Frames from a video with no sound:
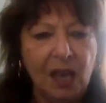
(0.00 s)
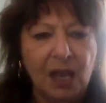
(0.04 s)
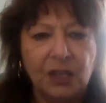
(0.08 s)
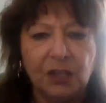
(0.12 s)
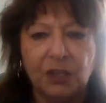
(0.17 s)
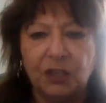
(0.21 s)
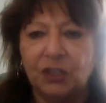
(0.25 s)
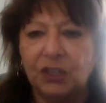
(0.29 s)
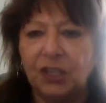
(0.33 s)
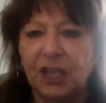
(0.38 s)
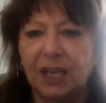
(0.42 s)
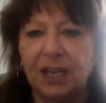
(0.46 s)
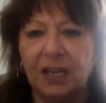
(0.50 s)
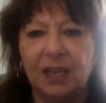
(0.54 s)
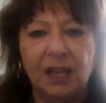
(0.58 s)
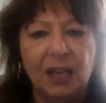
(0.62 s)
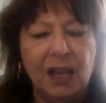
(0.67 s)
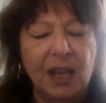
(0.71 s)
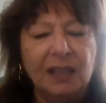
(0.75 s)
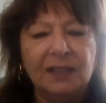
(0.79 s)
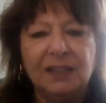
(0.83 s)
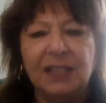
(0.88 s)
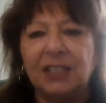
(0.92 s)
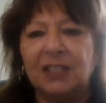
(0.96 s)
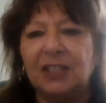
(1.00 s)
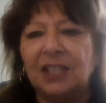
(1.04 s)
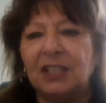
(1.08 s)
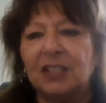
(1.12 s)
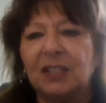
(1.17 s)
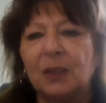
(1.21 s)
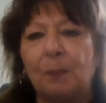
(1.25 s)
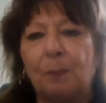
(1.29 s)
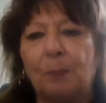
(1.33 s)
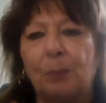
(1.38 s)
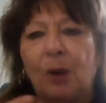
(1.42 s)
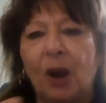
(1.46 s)
You see, this is
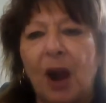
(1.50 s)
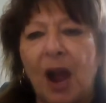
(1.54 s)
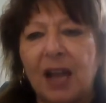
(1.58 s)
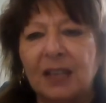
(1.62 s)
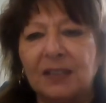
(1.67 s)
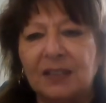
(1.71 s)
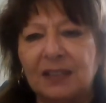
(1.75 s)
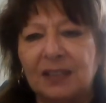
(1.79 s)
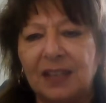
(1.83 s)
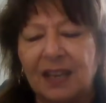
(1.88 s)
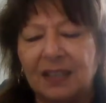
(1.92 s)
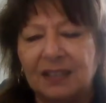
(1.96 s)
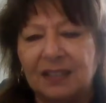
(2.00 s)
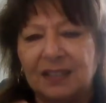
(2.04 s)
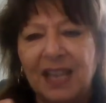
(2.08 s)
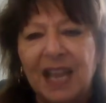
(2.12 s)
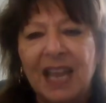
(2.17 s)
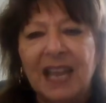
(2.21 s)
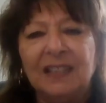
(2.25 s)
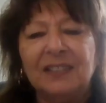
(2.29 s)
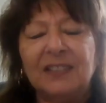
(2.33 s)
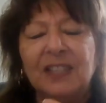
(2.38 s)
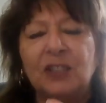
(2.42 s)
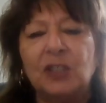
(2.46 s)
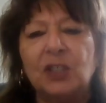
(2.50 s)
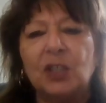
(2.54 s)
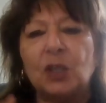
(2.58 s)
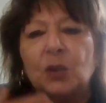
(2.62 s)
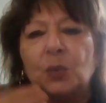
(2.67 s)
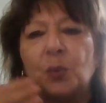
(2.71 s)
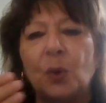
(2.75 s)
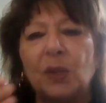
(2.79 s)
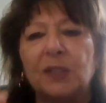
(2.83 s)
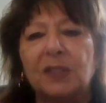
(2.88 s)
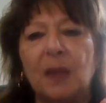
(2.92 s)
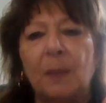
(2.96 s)
a process. This
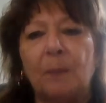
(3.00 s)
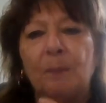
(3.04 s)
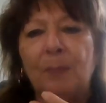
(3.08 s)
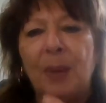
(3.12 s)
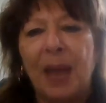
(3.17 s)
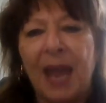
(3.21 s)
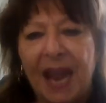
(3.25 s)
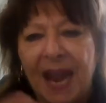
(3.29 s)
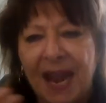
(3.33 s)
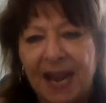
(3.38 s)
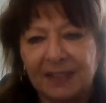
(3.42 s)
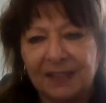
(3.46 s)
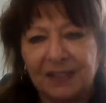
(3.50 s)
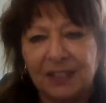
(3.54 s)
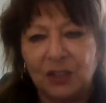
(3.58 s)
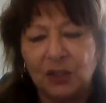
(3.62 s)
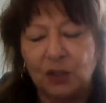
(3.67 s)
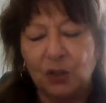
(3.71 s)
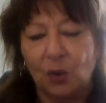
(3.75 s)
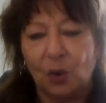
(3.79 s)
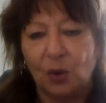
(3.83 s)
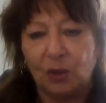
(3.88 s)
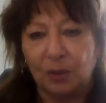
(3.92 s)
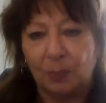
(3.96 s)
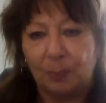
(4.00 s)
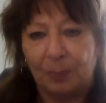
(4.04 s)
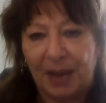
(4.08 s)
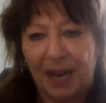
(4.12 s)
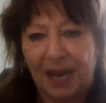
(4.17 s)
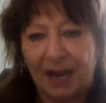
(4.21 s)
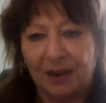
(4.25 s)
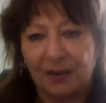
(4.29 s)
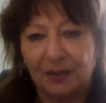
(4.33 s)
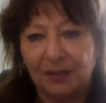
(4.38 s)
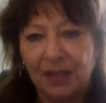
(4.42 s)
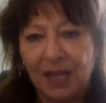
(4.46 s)
is what the path is all
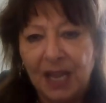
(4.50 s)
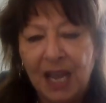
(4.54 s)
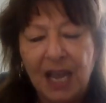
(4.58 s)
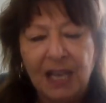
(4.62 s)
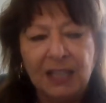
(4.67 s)
about.